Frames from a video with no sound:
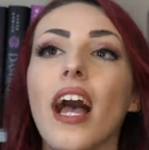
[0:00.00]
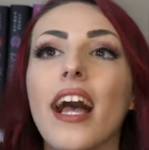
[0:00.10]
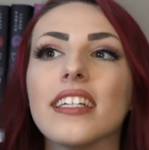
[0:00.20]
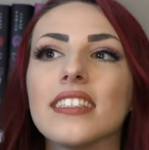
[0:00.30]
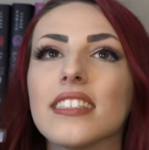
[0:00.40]

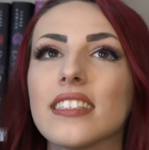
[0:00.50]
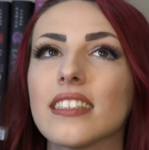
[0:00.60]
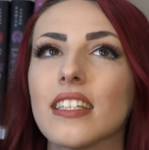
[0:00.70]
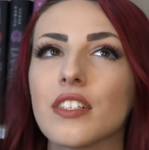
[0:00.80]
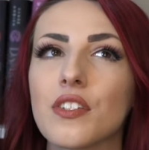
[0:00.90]
And
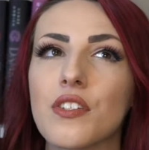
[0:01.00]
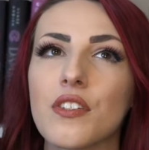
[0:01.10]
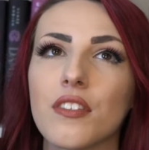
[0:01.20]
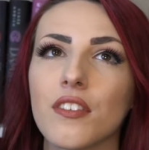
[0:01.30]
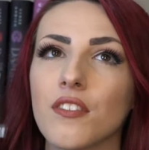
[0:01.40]

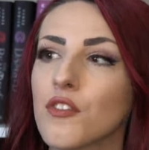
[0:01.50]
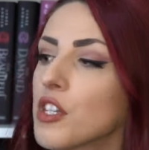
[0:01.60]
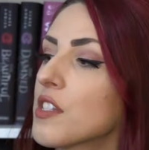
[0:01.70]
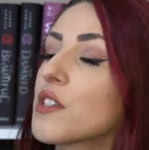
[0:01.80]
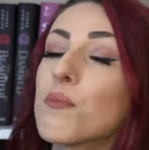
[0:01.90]
there's
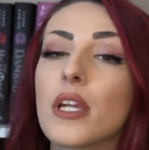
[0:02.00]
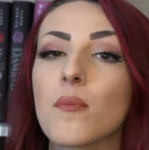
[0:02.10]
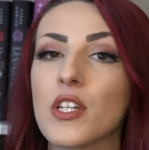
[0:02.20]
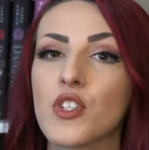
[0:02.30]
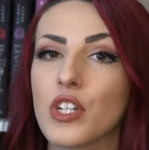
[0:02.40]
just this
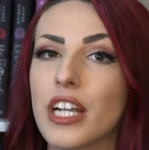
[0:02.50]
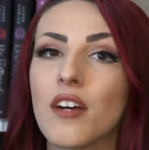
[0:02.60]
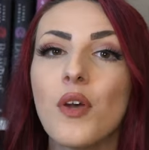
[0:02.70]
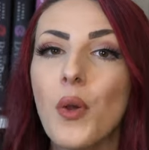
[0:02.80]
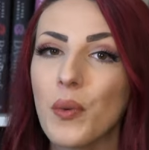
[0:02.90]
big mystery
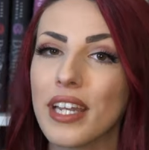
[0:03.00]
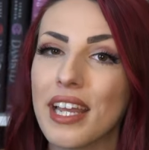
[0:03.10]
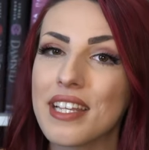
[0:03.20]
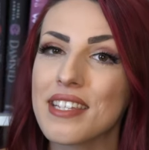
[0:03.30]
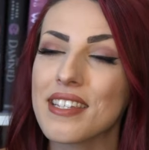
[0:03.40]
of who it
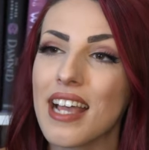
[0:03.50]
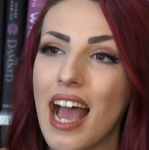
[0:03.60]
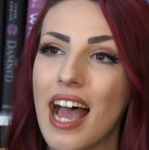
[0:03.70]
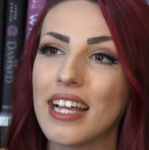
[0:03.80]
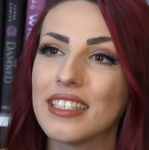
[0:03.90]
is.
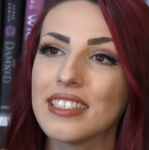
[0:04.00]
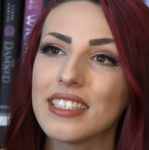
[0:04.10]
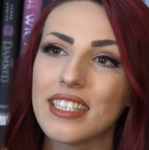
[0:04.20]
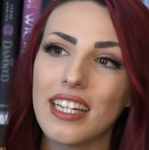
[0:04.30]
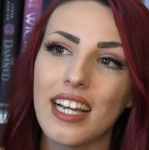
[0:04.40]
And
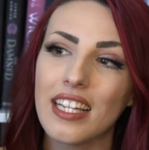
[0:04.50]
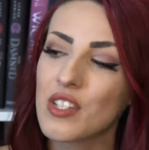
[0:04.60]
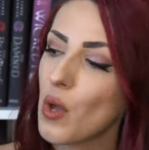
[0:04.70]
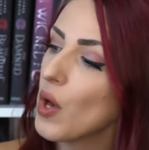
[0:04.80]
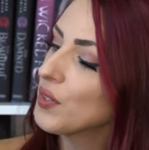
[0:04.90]

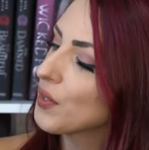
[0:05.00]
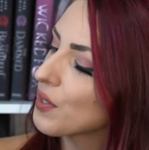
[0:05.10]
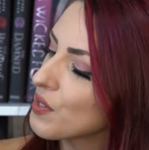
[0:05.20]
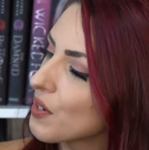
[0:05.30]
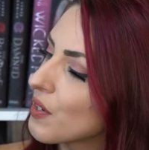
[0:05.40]
it's called The
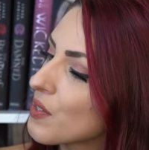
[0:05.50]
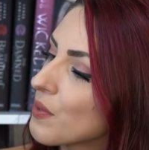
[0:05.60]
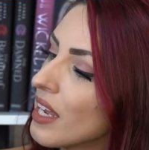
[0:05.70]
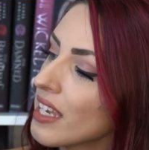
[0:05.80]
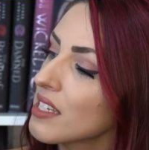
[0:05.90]
Girls Are All So
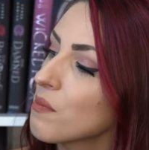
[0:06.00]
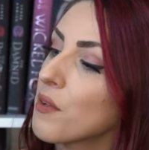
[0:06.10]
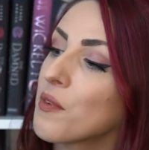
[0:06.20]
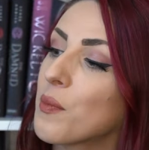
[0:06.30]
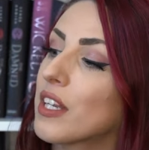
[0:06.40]
Nice,
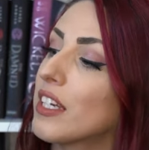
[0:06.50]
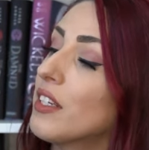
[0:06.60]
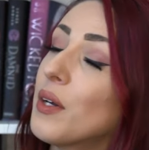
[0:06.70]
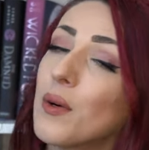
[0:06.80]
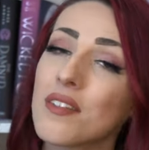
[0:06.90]
but from what I
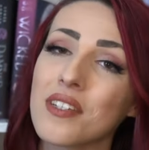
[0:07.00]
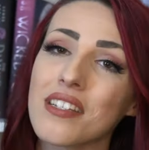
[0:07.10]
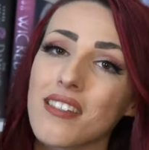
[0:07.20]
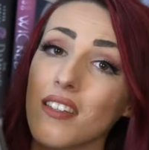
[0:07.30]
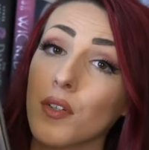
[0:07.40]
know,
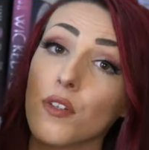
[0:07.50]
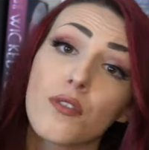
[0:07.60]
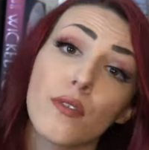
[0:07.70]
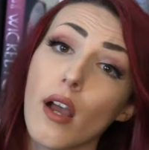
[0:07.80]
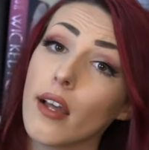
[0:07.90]
obviously, the girls
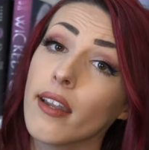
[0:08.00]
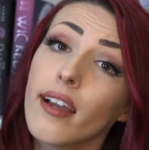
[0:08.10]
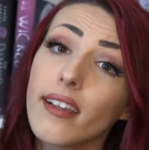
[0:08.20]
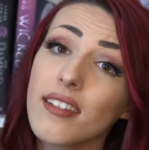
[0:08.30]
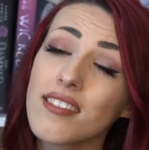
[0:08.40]
are not
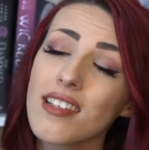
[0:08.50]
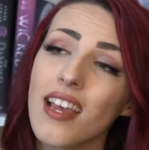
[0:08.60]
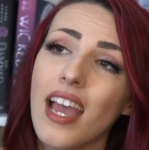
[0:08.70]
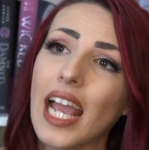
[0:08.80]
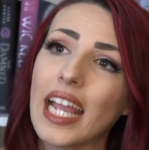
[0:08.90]
nice.
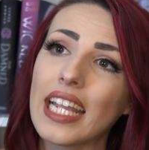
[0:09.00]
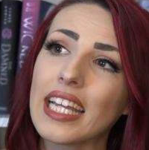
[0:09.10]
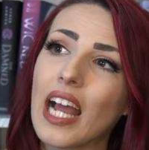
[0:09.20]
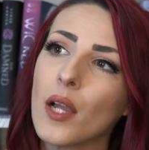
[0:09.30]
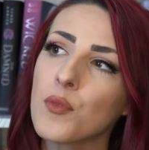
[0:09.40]

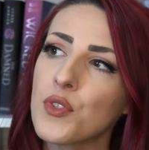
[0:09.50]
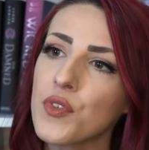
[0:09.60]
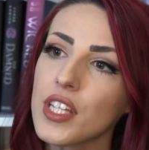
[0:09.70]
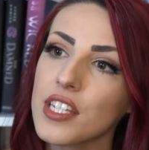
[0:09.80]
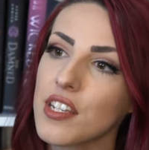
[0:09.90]
And I'm just
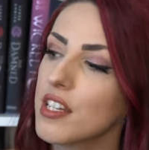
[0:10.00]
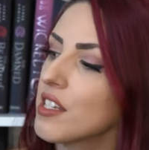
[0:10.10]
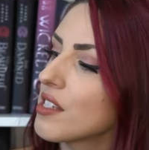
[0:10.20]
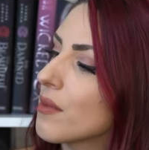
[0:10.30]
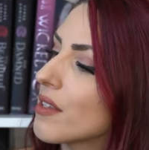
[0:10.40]
really excited
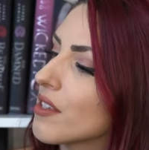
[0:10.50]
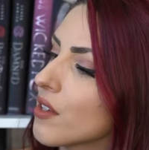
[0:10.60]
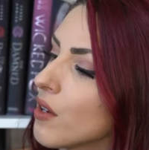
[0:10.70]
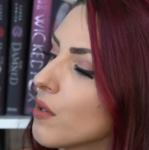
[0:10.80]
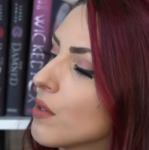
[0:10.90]
to see where this
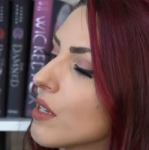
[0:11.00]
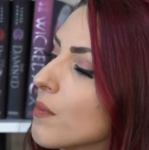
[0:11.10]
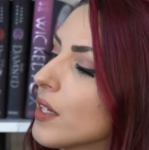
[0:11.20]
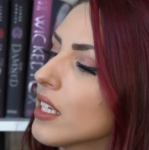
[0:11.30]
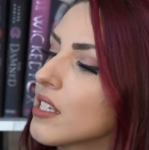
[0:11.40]
goes.
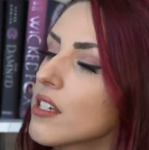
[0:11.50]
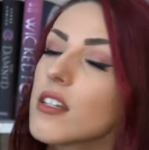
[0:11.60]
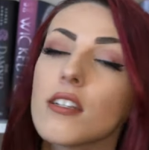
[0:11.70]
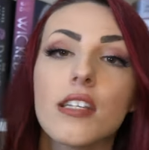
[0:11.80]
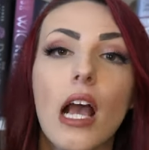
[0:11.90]
I'm really
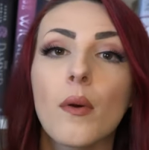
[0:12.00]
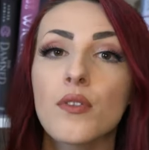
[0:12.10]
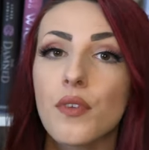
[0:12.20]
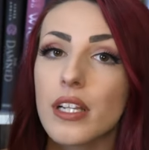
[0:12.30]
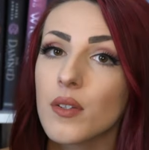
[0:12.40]
excited to see how
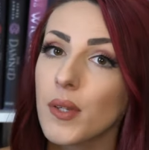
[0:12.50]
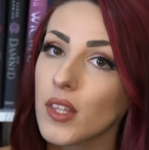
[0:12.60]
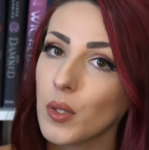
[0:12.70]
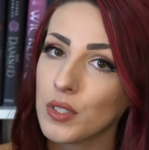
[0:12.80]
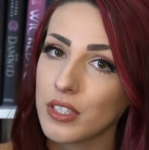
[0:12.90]
it's written with
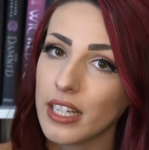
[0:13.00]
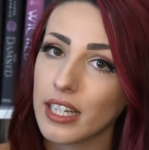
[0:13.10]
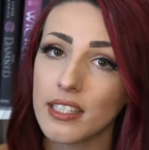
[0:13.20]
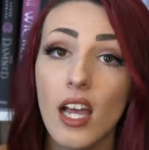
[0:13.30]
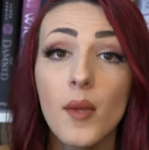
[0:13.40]
the
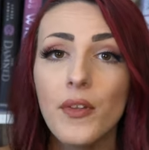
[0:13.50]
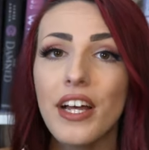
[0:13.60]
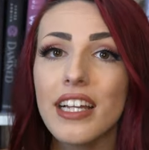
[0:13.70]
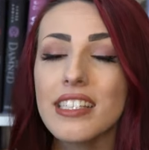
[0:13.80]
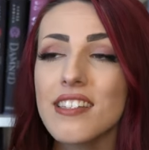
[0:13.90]
alternating
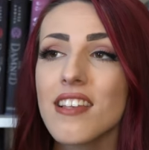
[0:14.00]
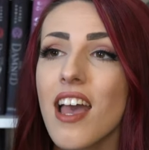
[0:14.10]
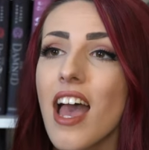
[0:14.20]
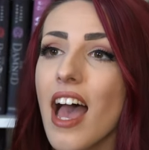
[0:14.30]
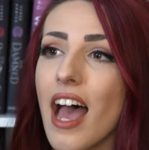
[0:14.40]
timelines
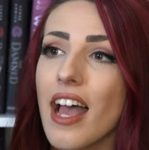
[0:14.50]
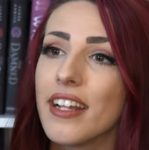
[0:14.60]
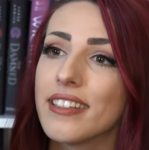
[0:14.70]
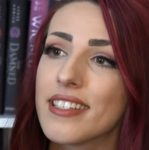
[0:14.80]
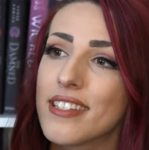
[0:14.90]

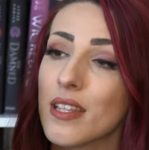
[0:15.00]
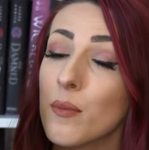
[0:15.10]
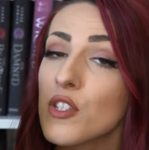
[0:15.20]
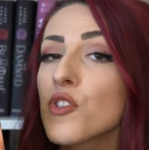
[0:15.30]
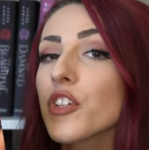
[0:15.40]
and see the
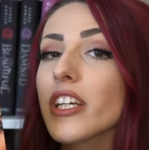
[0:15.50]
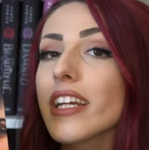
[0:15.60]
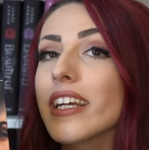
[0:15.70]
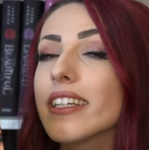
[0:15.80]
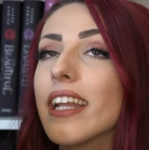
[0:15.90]

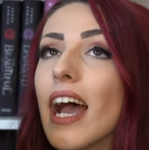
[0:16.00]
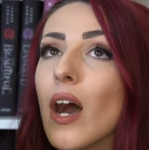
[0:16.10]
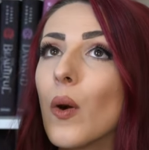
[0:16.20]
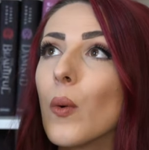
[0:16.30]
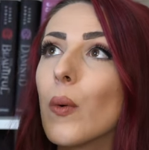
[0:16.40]
mystery and
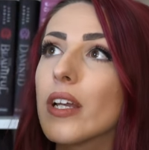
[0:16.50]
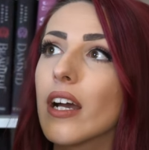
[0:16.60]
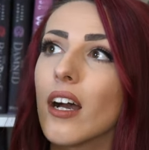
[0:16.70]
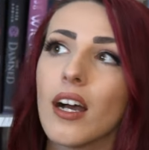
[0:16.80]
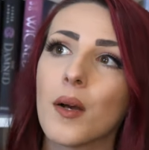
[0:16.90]
how
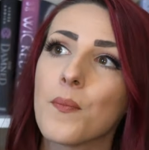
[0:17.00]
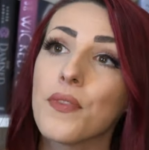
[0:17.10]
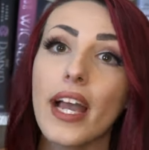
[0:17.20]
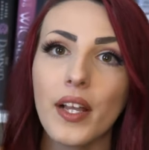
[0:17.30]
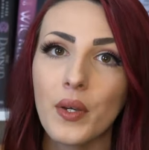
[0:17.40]
um,
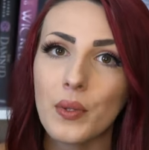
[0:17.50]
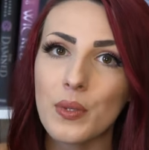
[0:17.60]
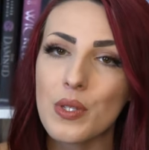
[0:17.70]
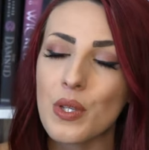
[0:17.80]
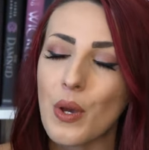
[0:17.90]
that
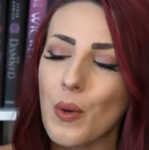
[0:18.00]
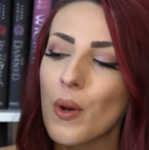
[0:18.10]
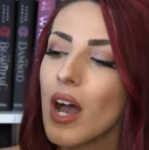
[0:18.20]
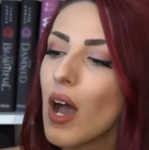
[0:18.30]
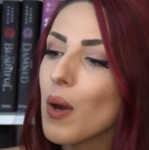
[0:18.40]
goes.
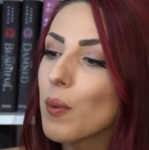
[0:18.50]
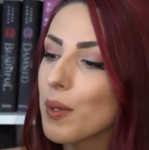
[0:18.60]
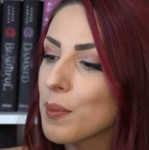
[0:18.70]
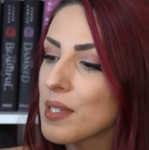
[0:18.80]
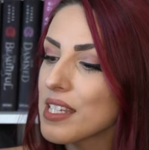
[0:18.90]
So
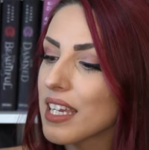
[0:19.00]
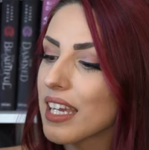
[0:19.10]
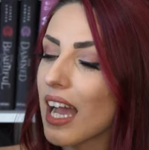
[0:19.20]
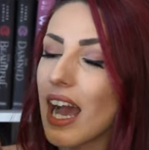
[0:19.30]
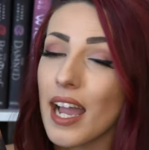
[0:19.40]
we will
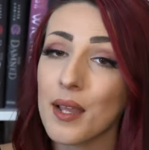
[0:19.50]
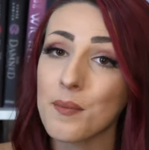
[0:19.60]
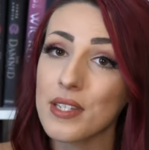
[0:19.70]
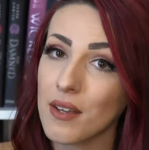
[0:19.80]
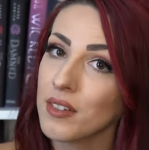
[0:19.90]
see.
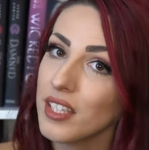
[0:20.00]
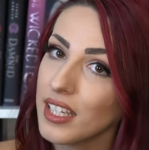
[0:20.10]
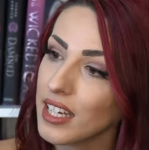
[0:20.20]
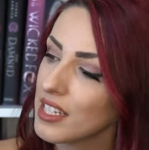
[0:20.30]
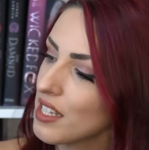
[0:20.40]
I'm definitely
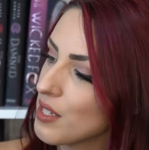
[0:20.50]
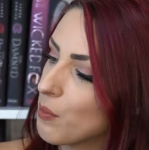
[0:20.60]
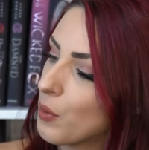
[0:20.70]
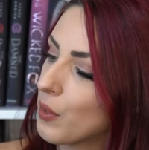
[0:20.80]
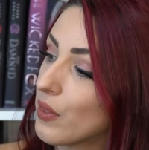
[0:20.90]
getting to this
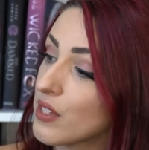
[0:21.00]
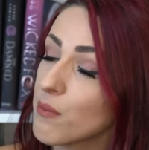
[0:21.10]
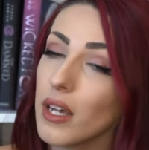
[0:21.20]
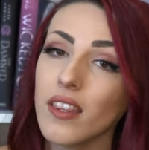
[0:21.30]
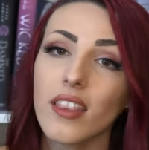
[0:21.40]
book this
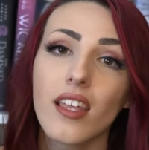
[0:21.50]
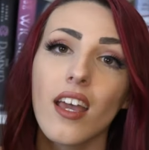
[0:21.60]
month.